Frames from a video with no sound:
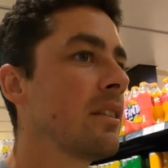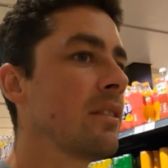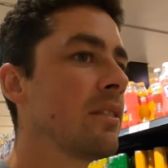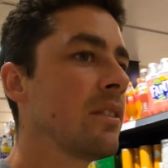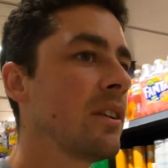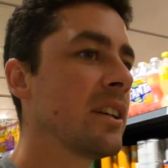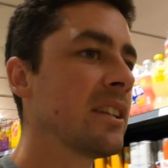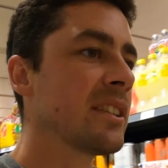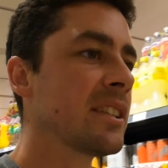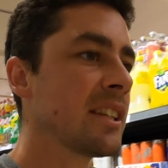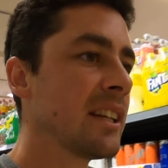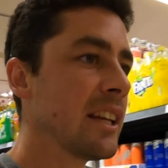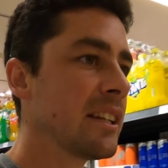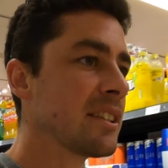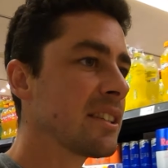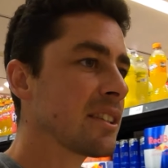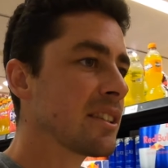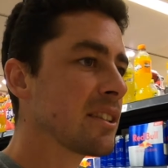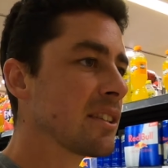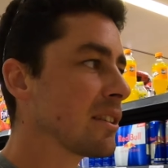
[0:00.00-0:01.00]
Right, so
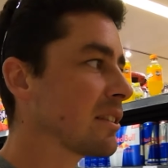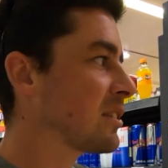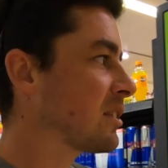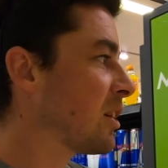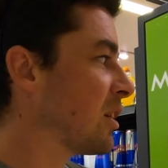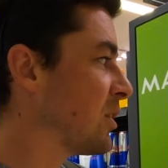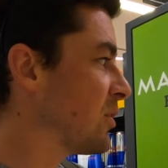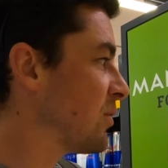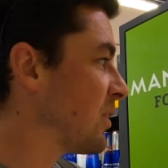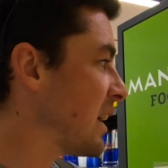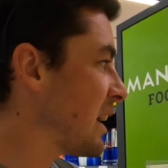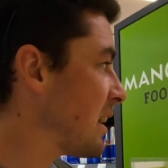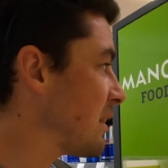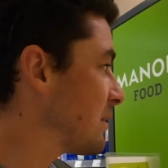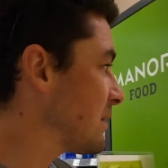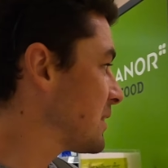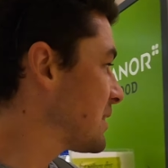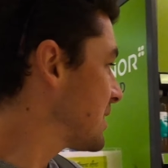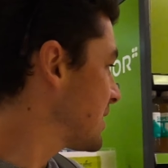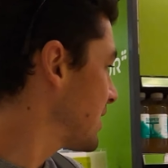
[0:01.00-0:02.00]
let's go
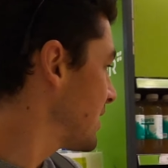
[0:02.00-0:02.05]
round.